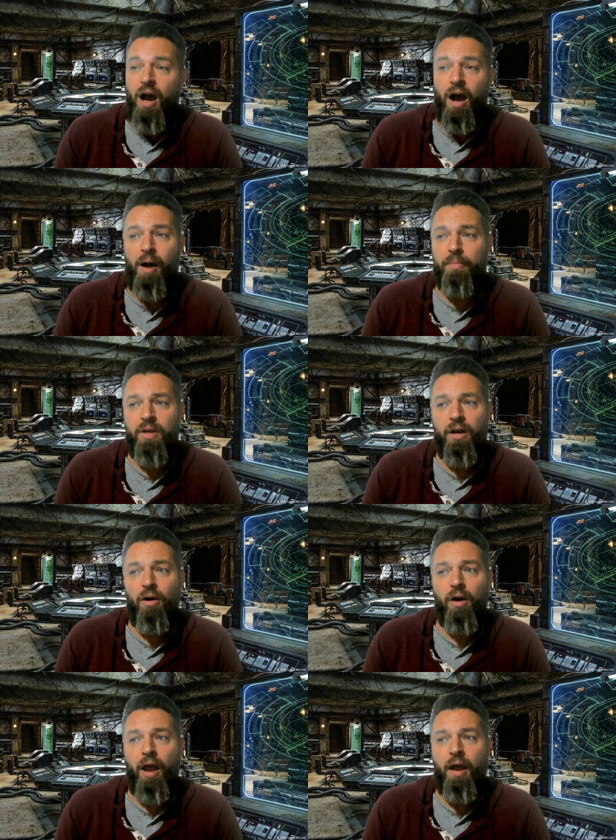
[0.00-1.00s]
um, you
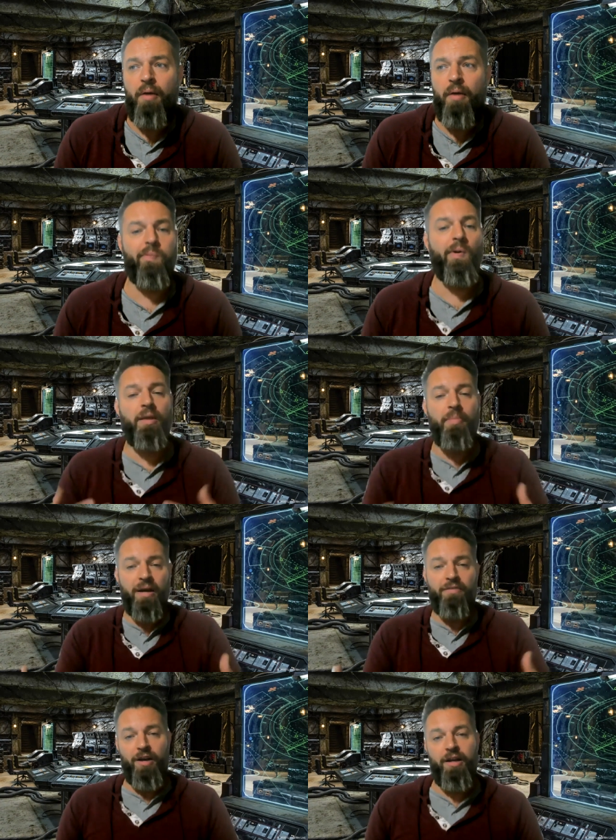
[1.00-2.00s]
know, it, it, really
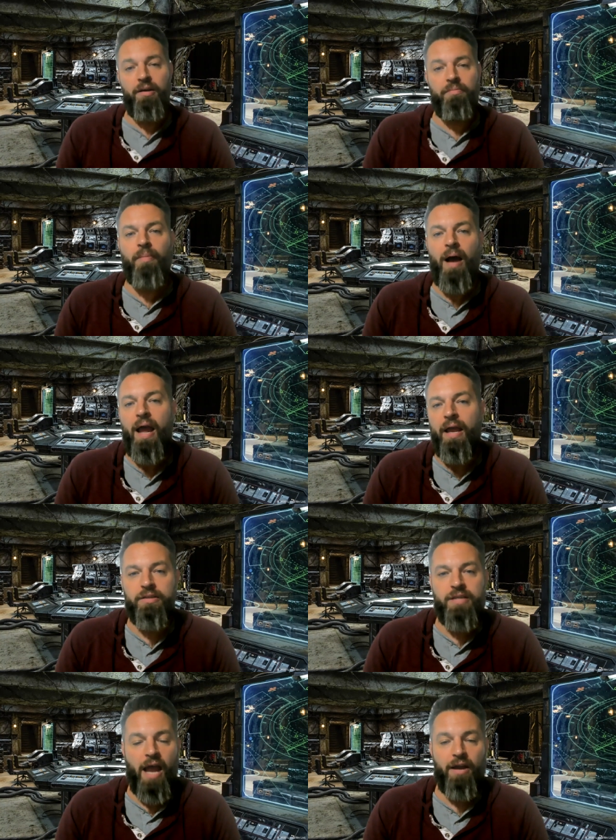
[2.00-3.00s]
benefited my
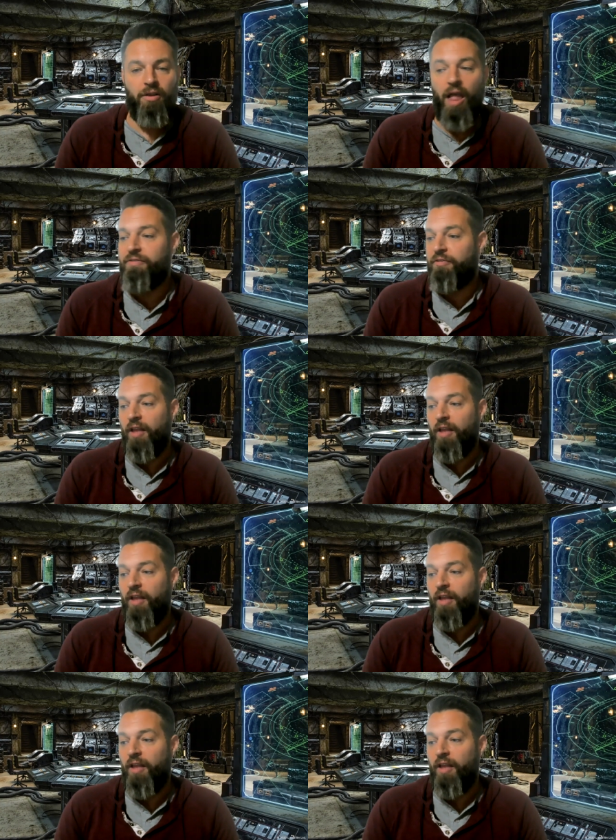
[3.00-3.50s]
entire life,